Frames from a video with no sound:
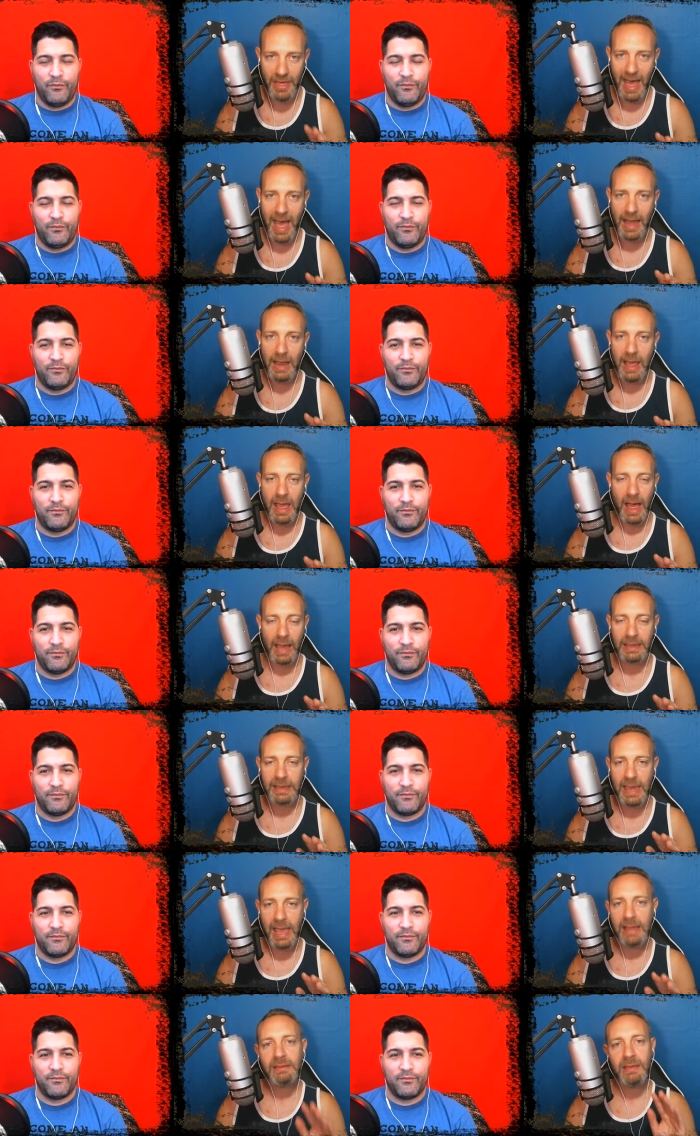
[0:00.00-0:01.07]
Speaker 1: that. I
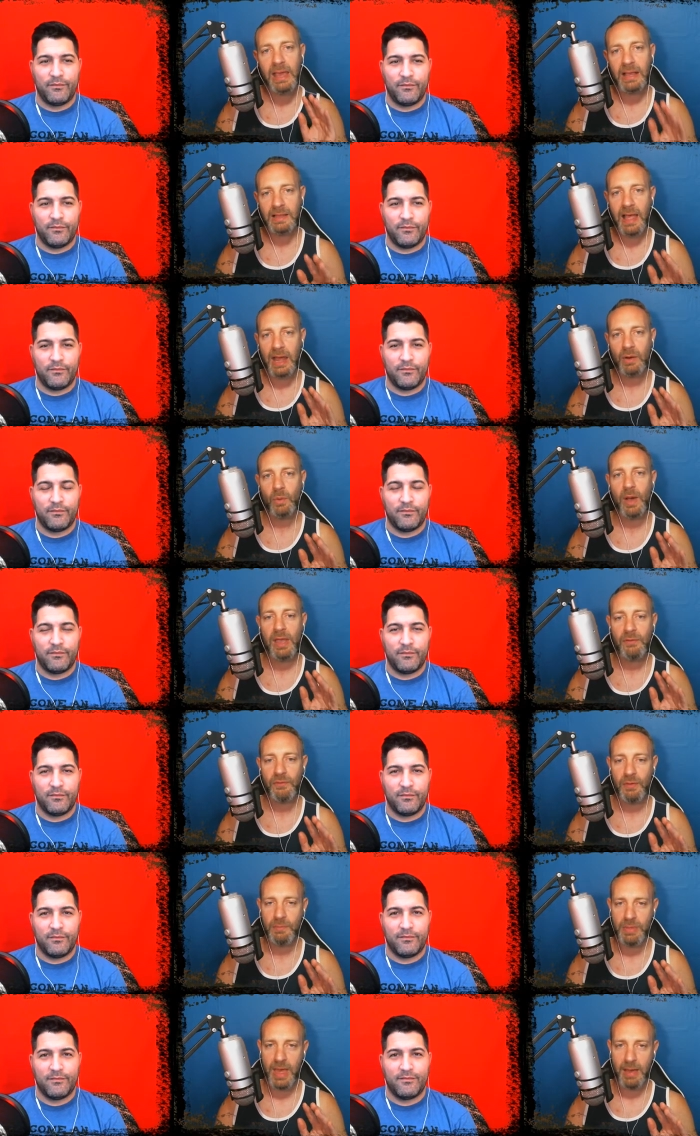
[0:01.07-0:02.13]
can't take that away
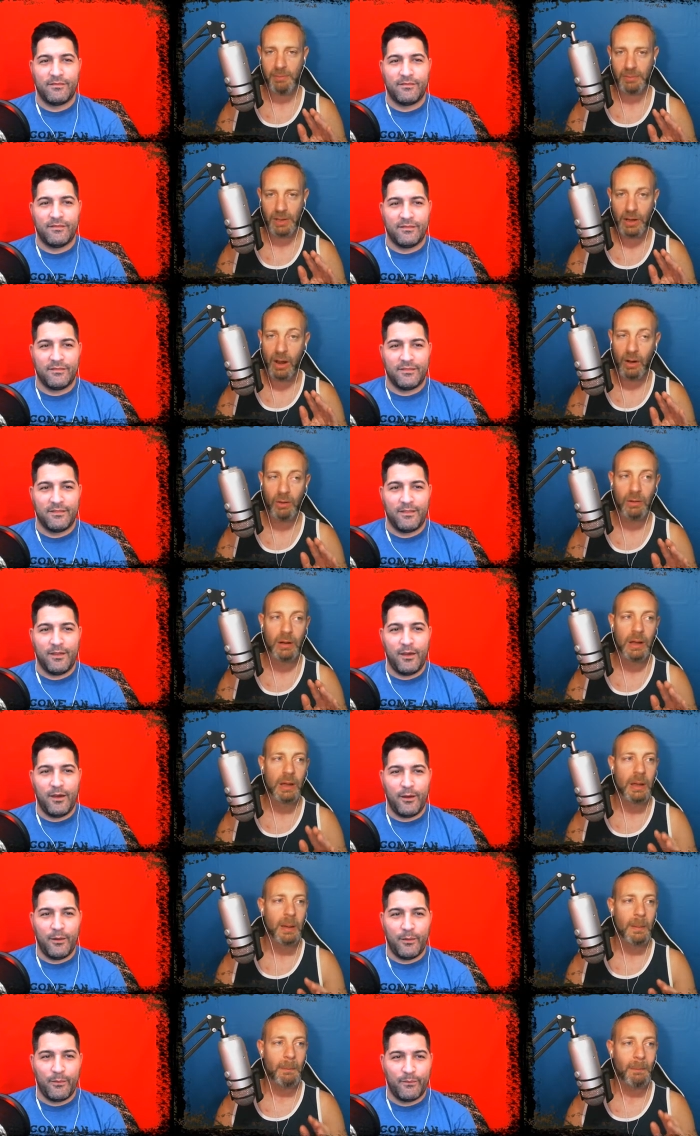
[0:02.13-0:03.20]
from them, you know.
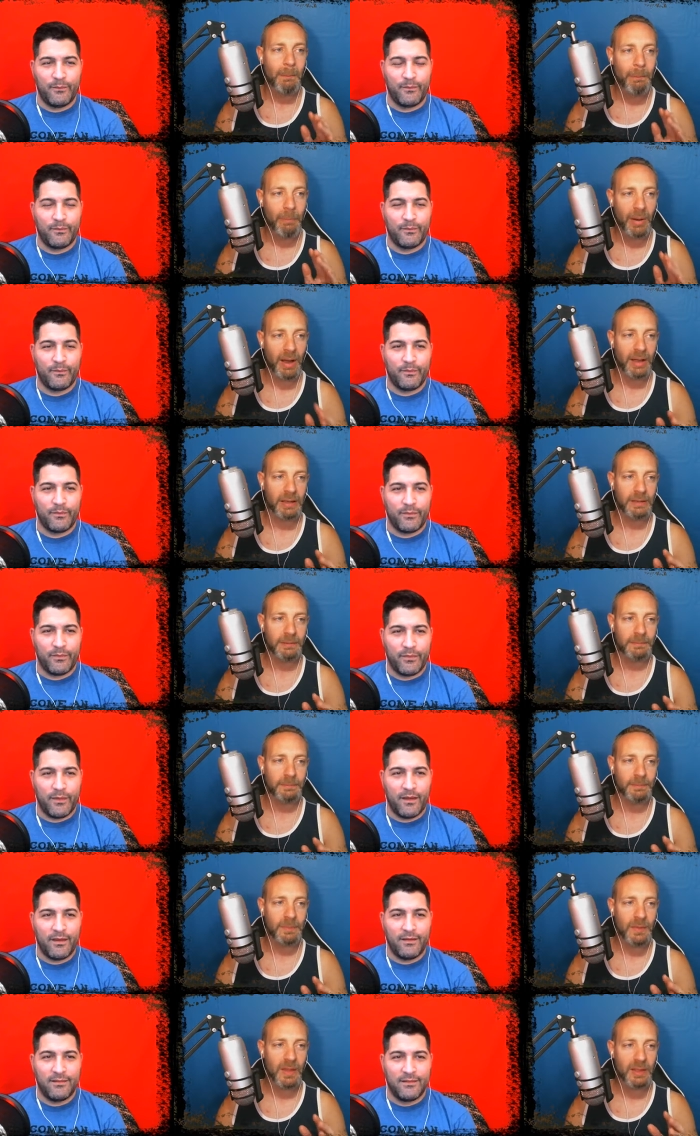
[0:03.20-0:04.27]
Yeah. But
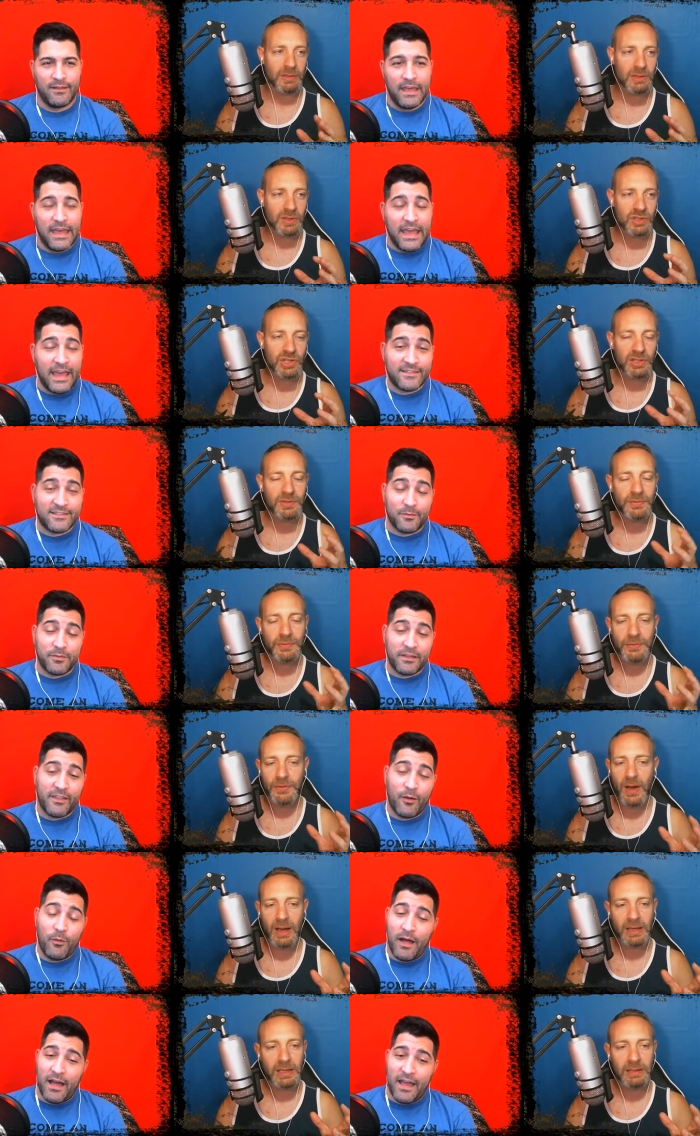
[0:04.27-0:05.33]
Speaker 2: it's something
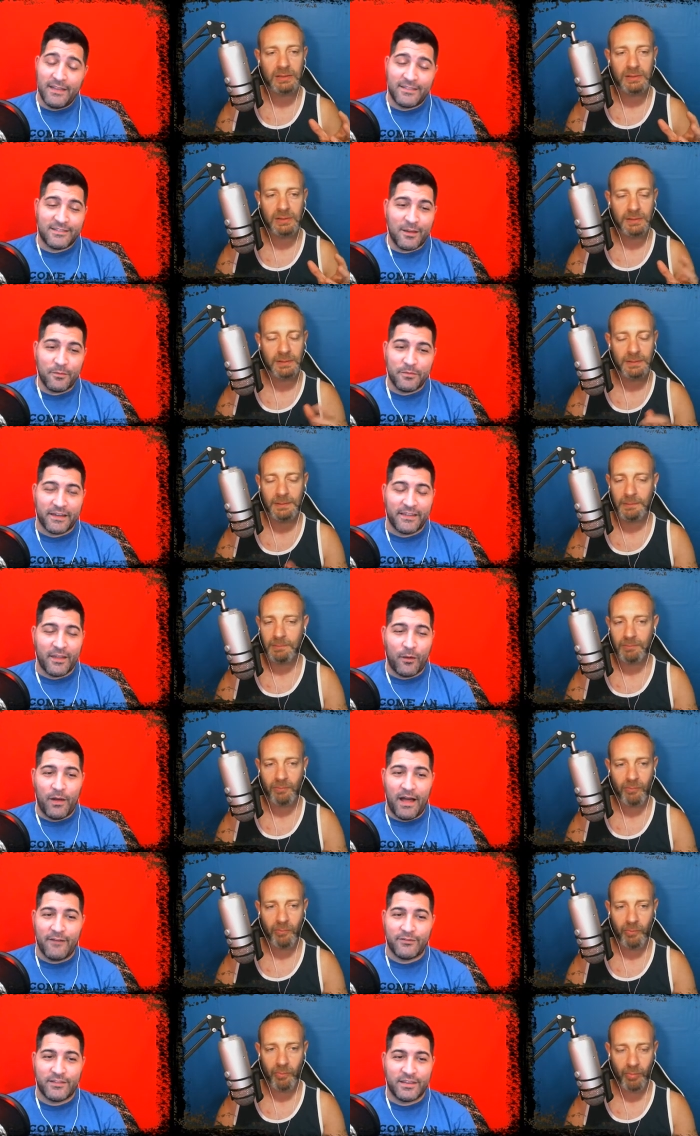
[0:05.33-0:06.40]
that we'll
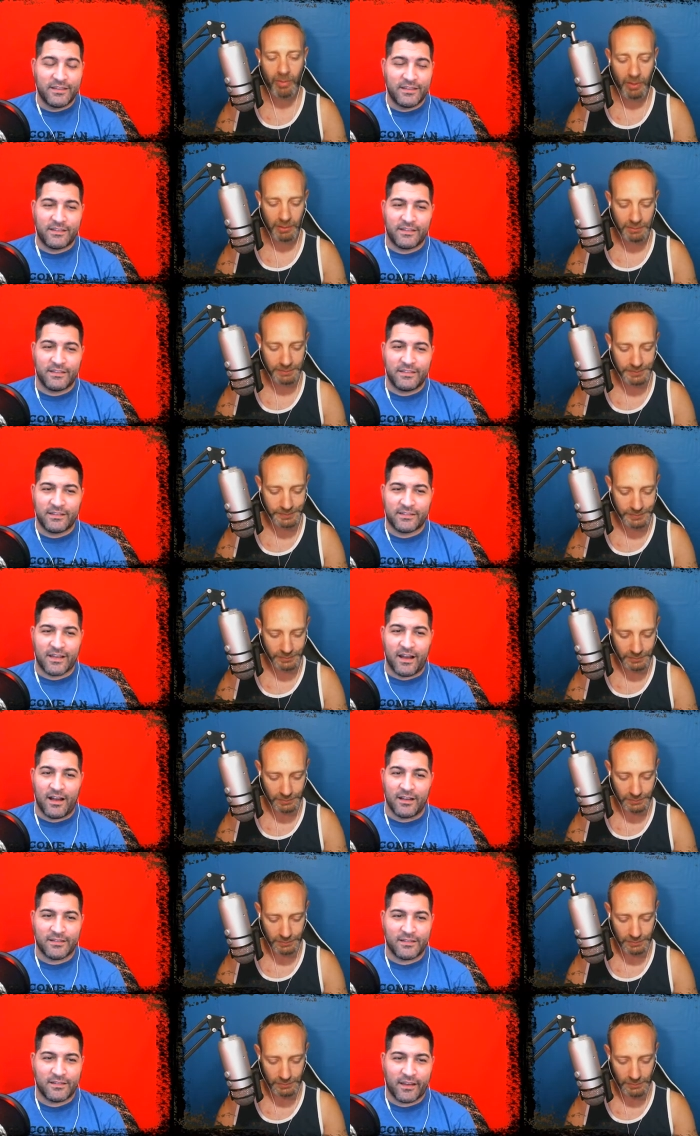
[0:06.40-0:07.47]
have to
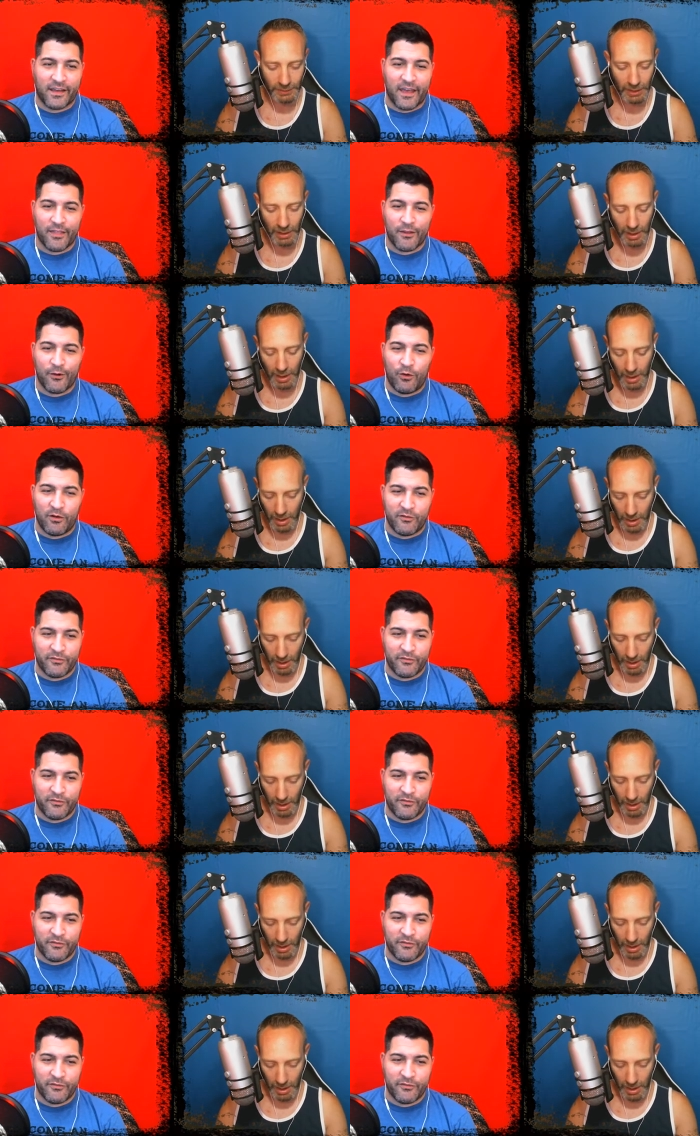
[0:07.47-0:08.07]
discuss together off